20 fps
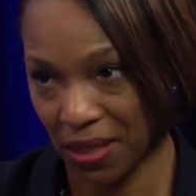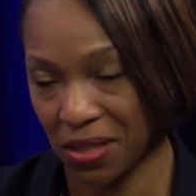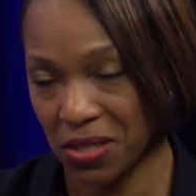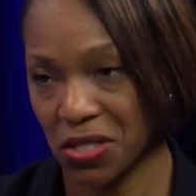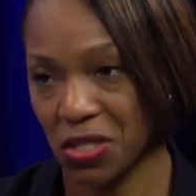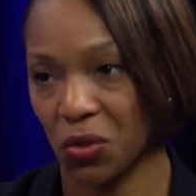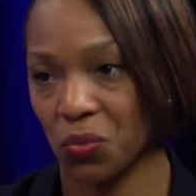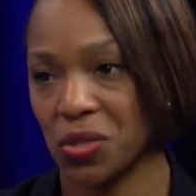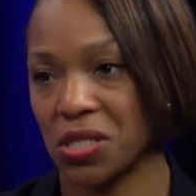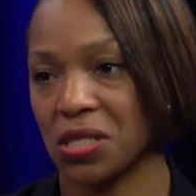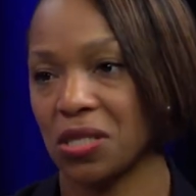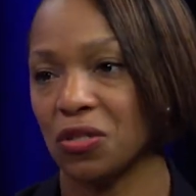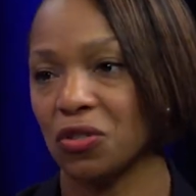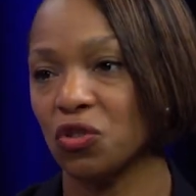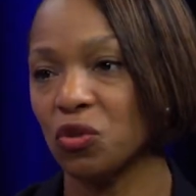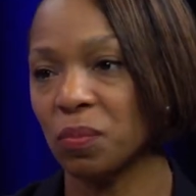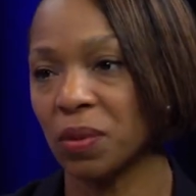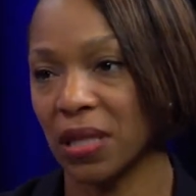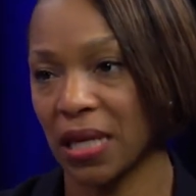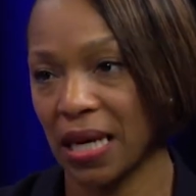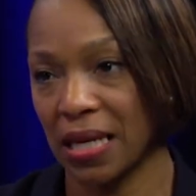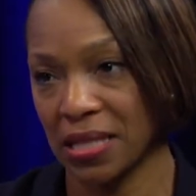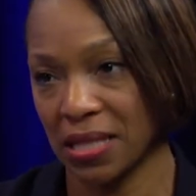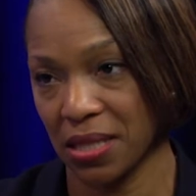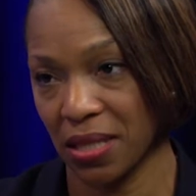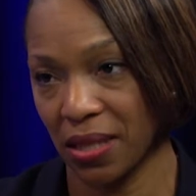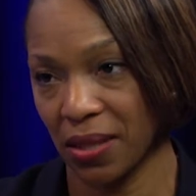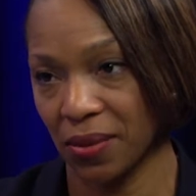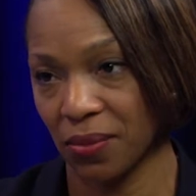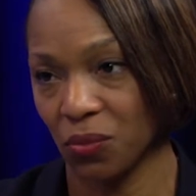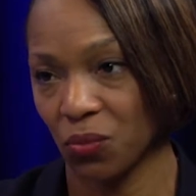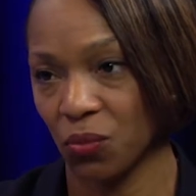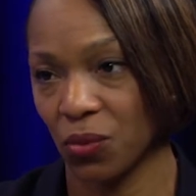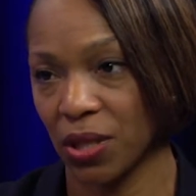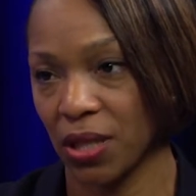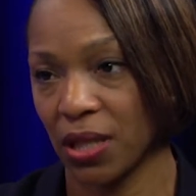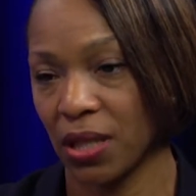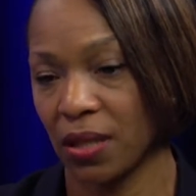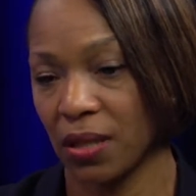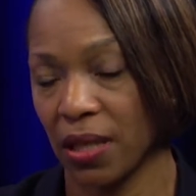So it's a new plaza.
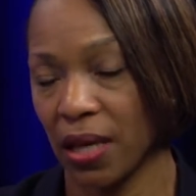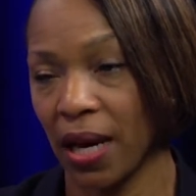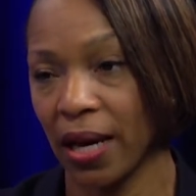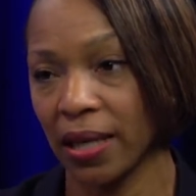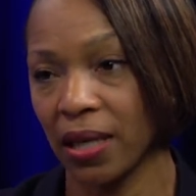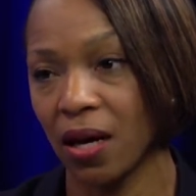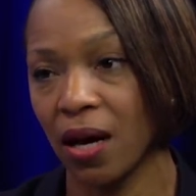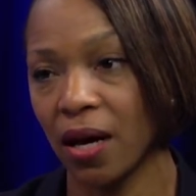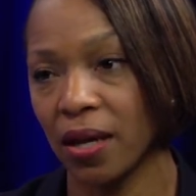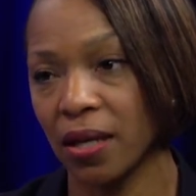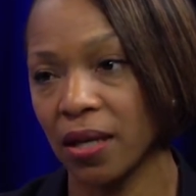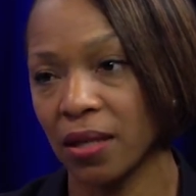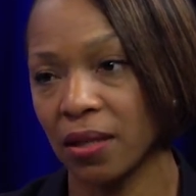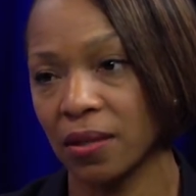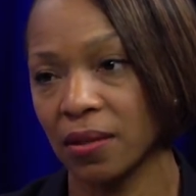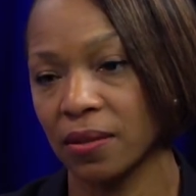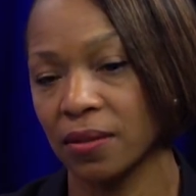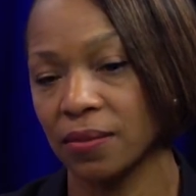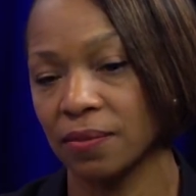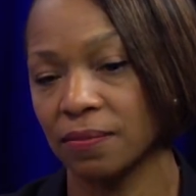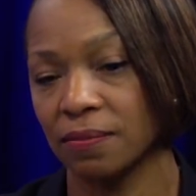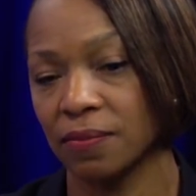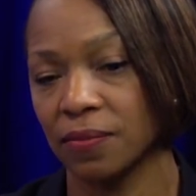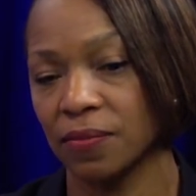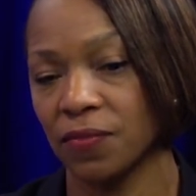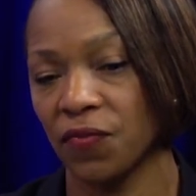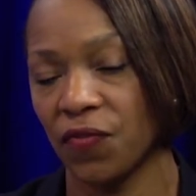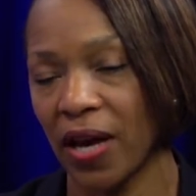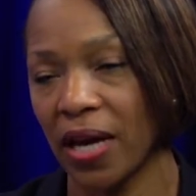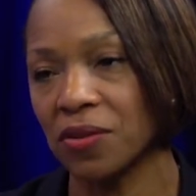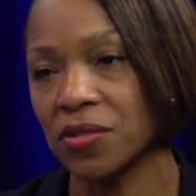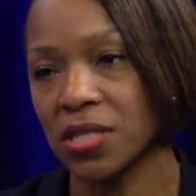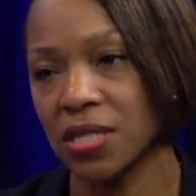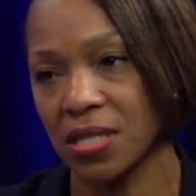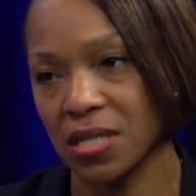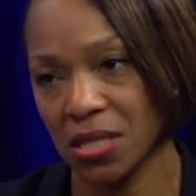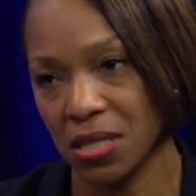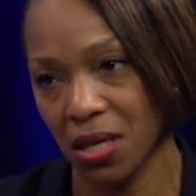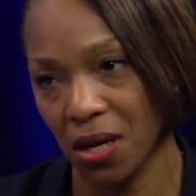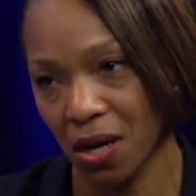We, the iconic
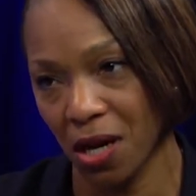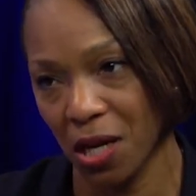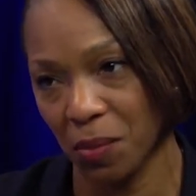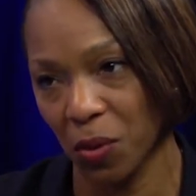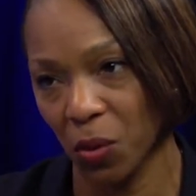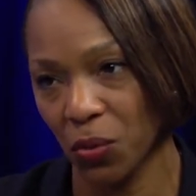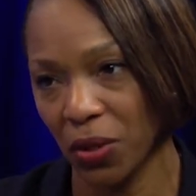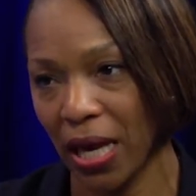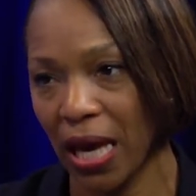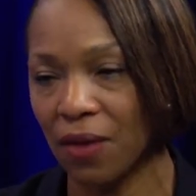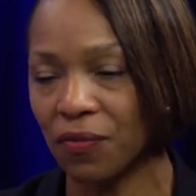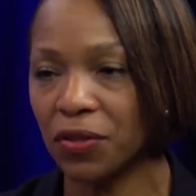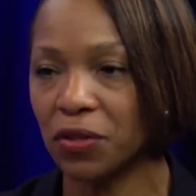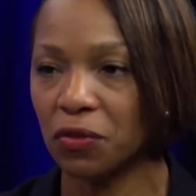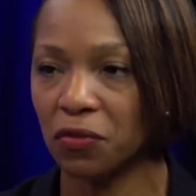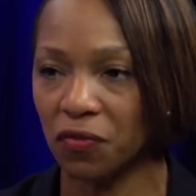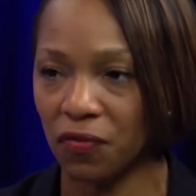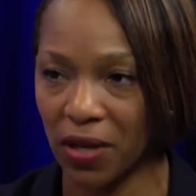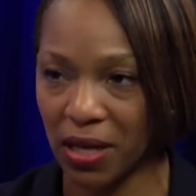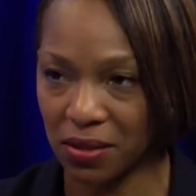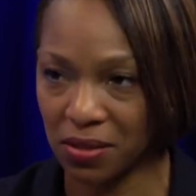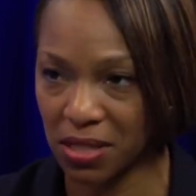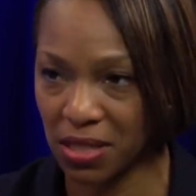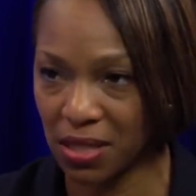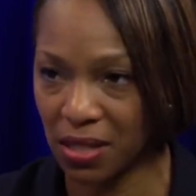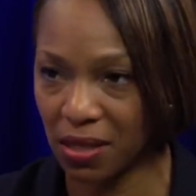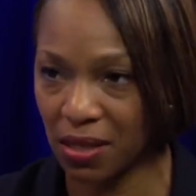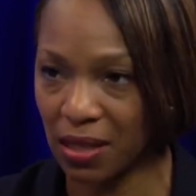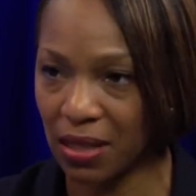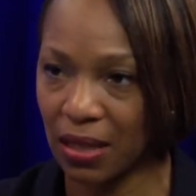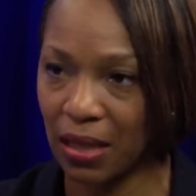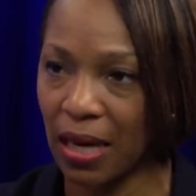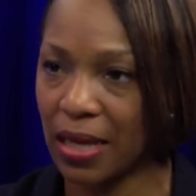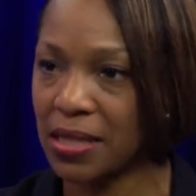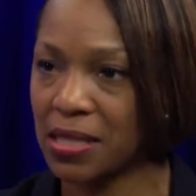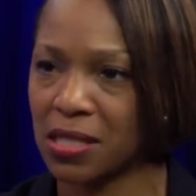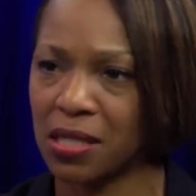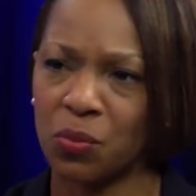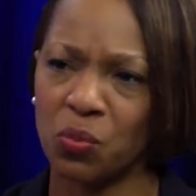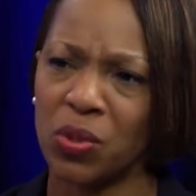fountain is gone, but we have a new fountain and it
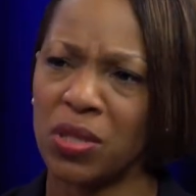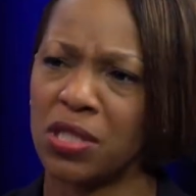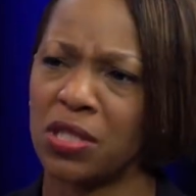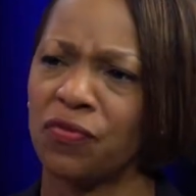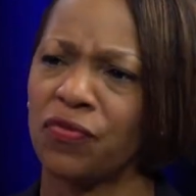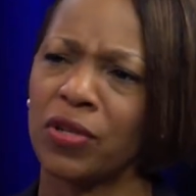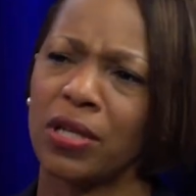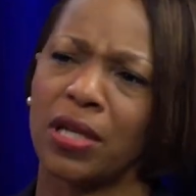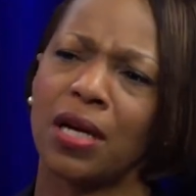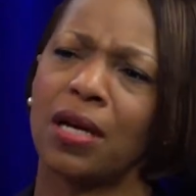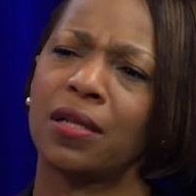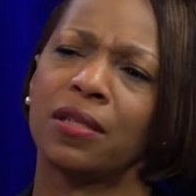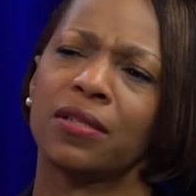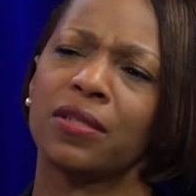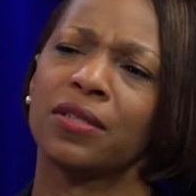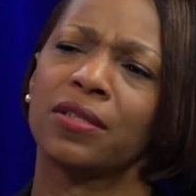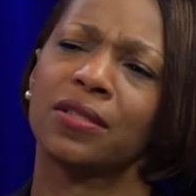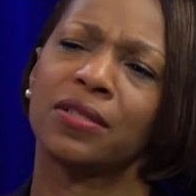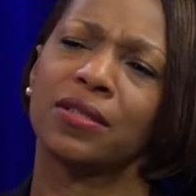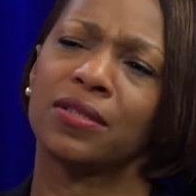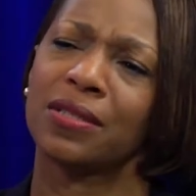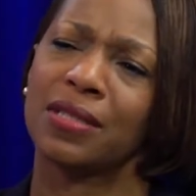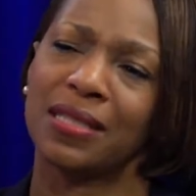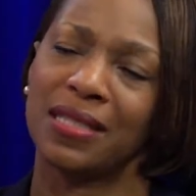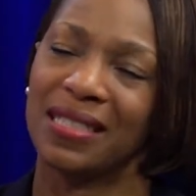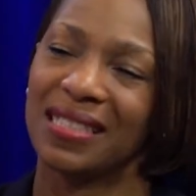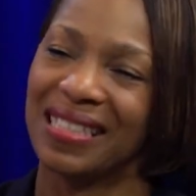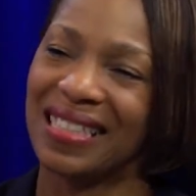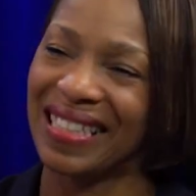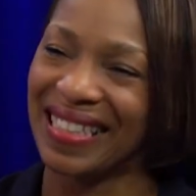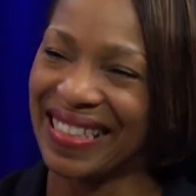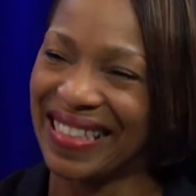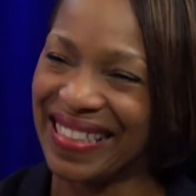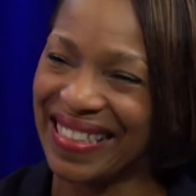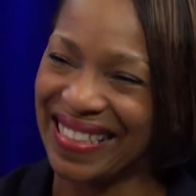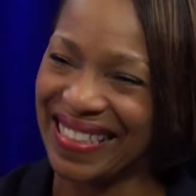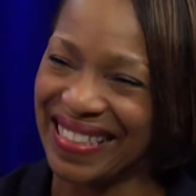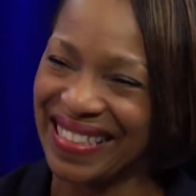lights up with different colors. Oh, and yes.